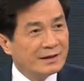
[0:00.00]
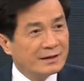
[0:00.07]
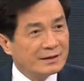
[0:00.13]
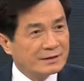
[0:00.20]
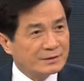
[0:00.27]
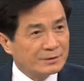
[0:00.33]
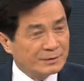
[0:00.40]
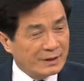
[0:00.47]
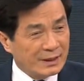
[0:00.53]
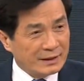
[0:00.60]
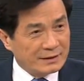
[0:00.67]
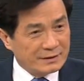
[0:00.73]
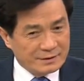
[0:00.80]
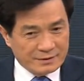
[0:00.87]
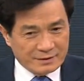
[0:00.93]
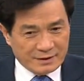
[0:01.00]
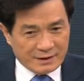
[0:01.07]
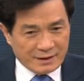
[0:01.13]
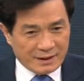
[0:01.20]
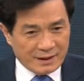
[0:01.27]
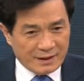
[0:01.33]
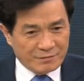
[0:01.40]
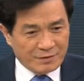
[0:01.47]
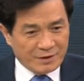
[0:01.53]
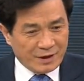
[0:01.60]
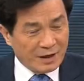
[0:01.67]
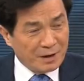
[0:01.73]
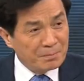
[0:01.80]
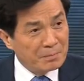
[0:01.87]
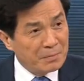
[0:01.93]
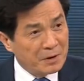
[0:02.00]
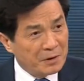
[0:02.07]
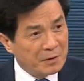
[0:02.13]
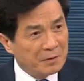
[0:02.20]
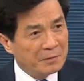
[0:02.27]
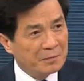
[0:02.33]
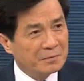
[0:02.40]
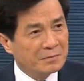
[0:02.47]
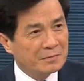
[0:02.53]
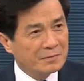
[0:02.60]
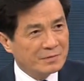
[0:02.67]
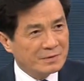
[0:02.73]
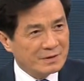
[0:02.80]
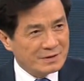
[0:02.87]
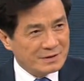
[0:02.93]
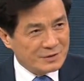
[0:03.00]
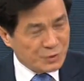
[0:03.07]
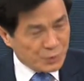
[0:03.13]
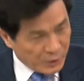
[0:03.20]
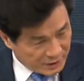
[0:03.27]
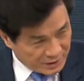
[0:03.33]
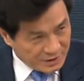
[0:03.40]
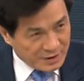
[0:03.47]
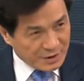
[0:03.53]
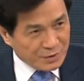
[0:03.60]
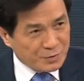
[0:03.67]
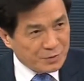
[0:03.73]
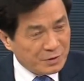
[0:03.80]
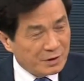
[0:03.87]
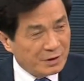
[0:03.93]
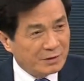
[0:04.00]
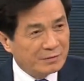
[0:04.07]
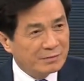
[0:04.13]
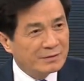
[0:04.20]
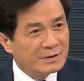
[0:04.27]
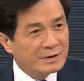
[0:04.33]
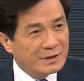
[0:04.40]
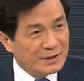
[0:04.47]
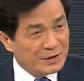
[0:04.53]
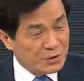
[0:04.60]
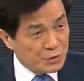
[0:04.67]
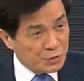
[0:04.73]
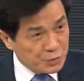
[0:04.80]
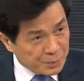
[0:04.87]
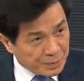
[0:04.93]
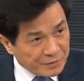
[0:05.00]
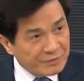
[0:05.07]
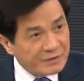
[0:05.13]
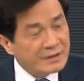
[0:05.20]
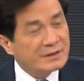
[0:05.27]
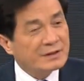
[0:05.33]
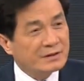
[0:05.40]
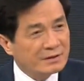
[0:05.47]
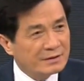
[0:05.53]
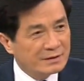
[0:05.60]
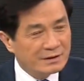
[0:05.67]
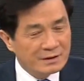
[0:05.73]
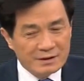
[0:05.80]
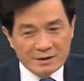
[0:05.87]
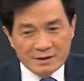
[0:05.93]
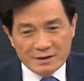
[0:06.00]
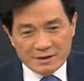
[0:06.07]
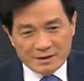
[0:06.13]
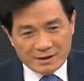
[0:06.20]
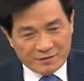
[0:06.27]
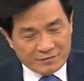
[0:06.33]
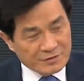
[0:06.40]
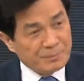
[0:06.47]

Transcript: so that they can have a more strict control and supervision of the